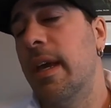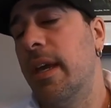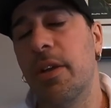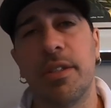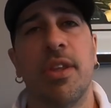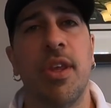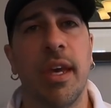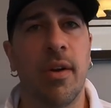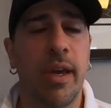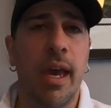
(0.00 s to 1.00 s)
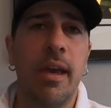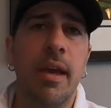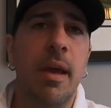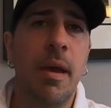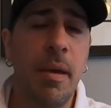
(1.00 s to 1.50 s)
Here's the thing,
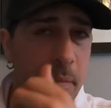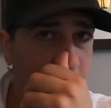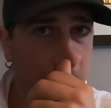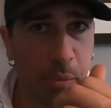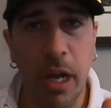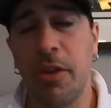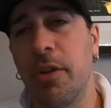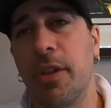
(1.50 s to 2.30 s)
okay? In Big Brother,